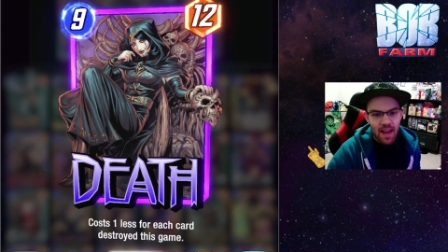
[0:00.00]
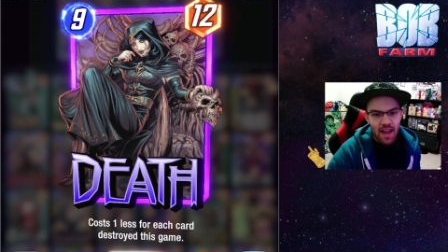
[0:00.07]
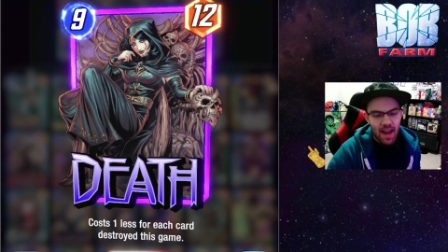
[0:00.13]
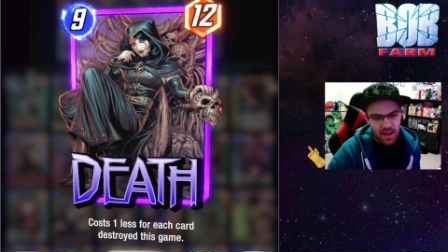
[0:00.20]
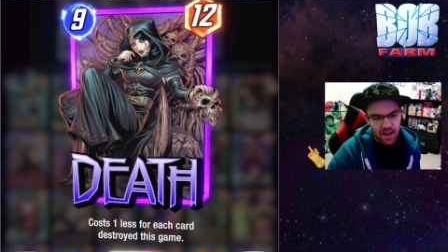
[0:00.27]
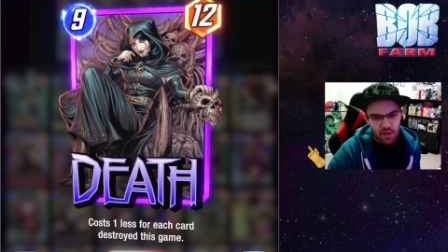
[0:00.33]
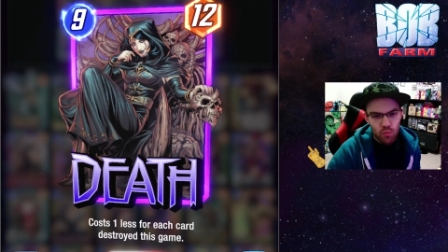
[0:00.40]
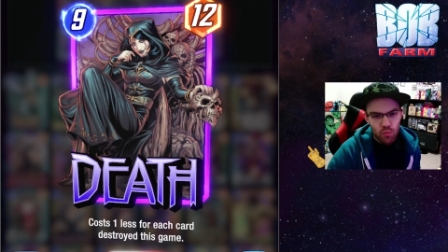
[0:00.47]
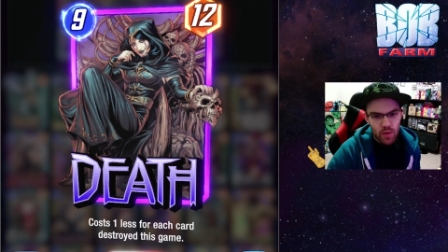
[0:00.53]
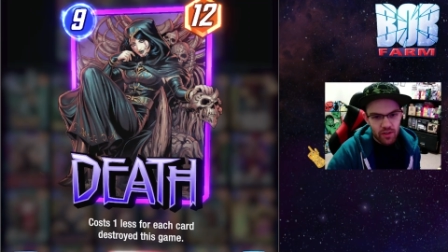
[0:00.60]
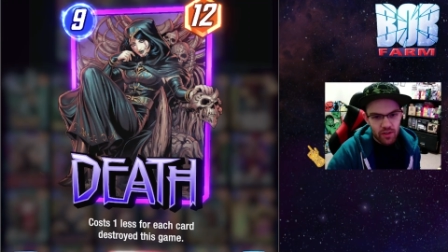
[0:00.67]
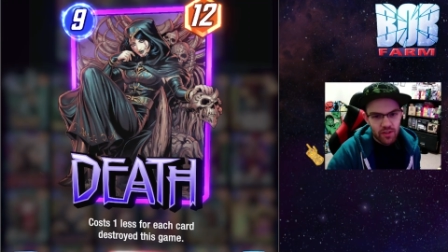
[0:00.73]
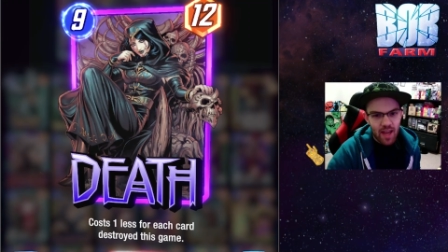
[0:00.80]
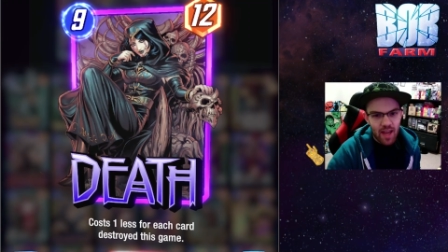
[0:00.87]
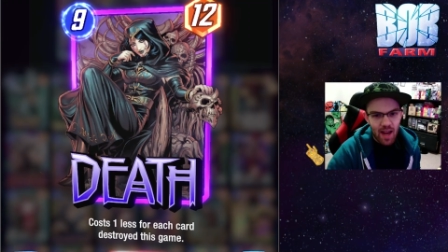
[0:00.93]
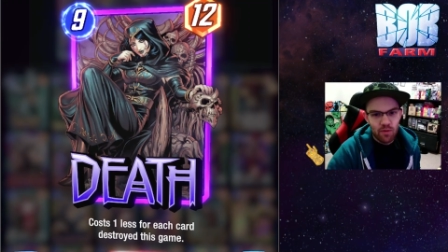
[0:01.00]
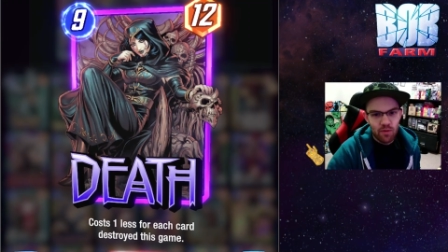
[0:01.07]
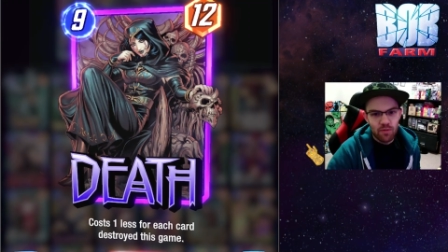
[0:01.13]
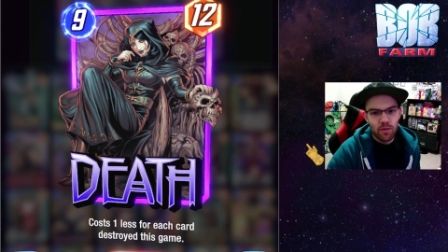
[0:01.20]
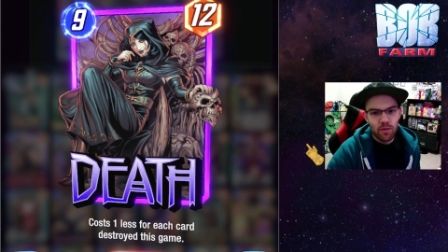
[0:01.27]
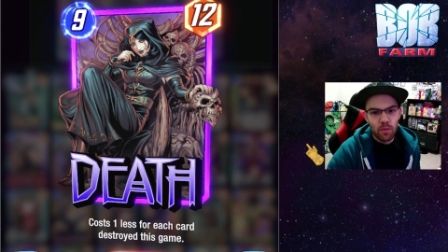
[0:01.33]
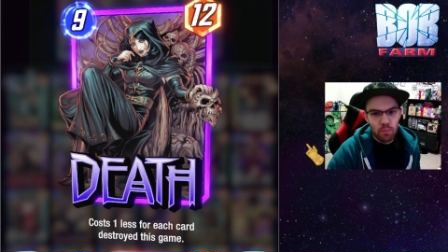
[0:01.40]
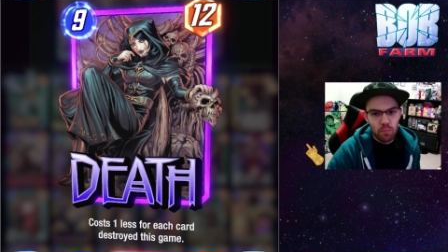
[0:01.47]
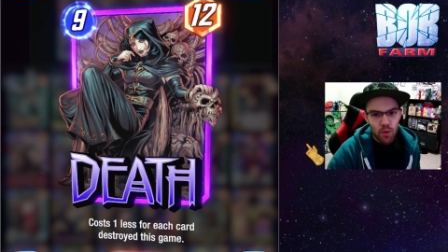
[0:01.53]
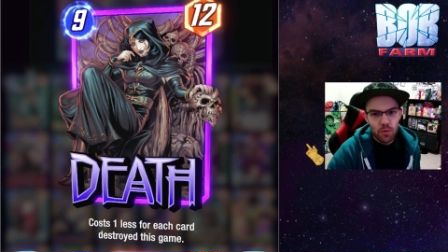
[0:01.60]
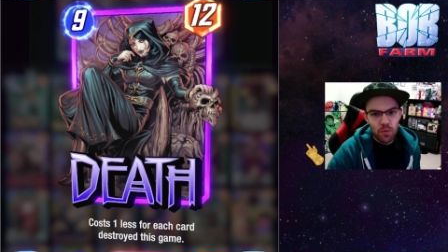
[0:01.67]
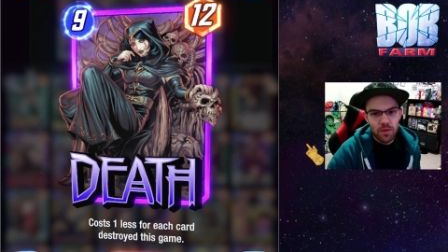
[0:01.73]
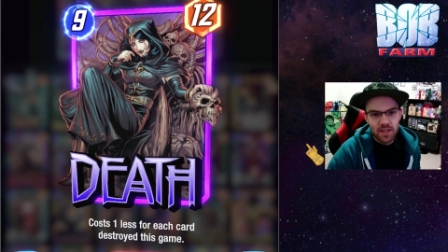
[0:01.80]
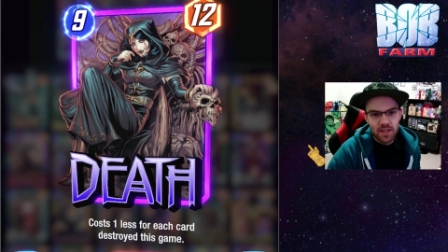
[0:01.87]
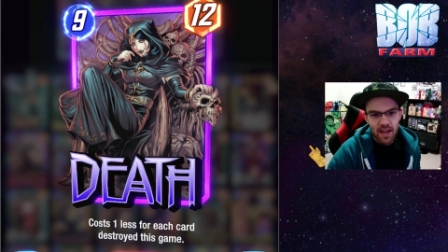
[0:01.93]
and it will count for
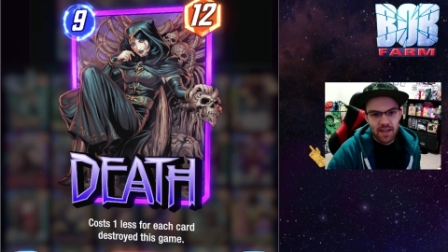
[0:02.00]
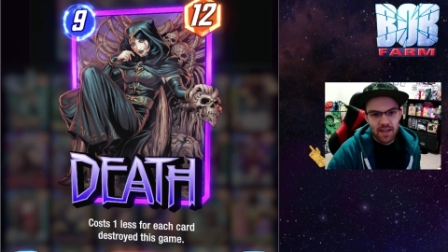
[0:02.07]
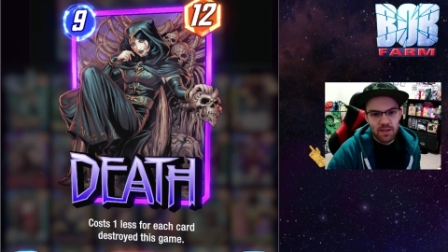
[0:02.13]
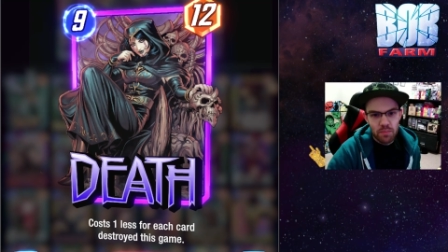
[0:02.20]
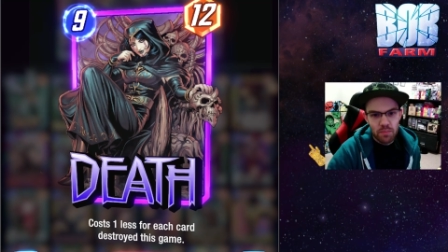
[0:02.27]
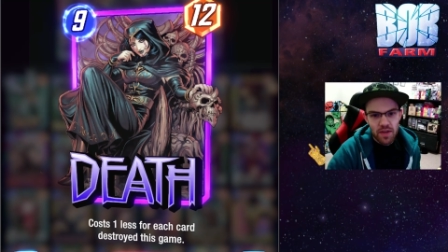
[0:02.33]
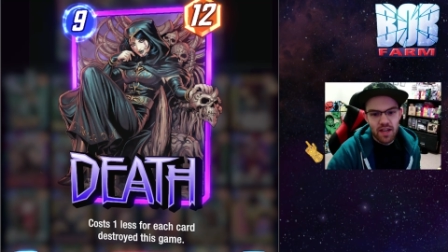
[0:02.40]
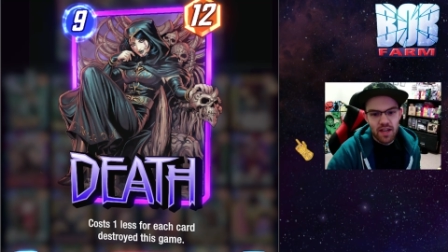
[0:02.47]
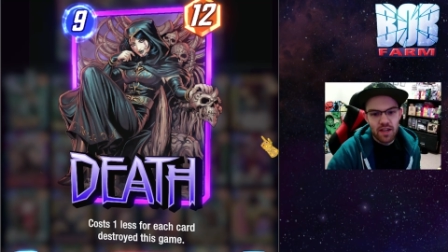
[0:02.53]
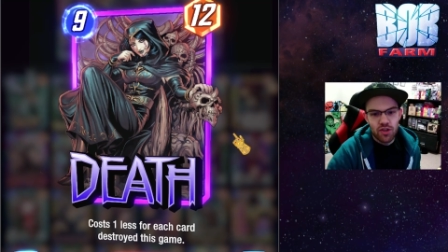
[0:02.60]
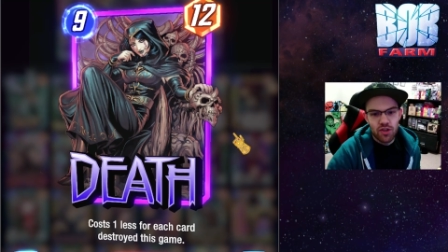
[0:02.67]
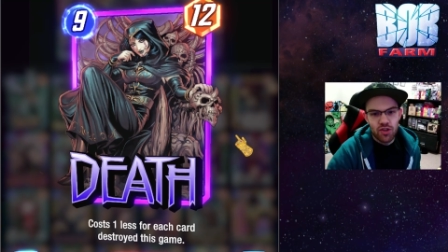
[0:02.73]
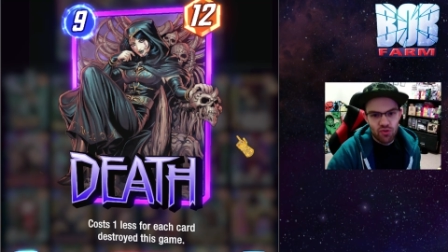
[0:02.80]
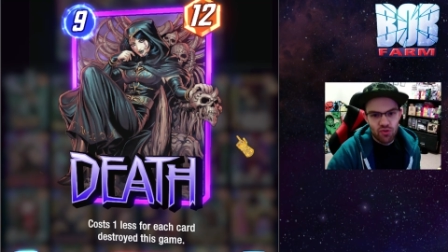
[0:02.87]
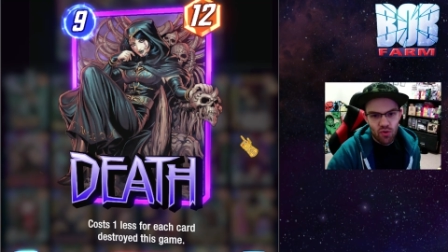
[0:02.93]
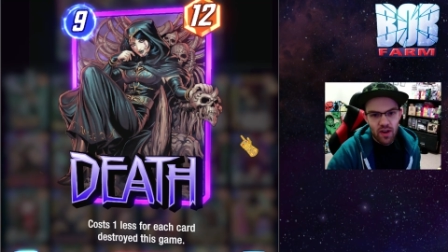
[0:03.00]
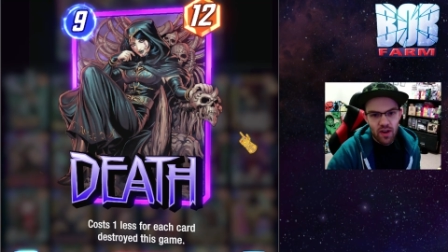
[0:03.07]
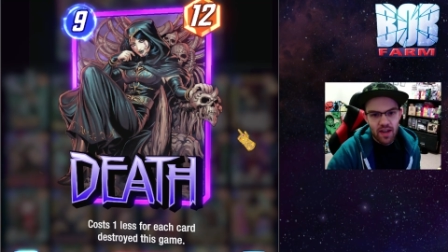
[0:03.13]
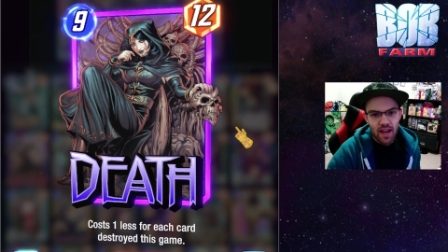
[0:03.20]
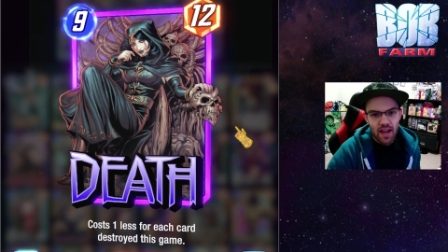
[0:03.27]
both decks being destroyed,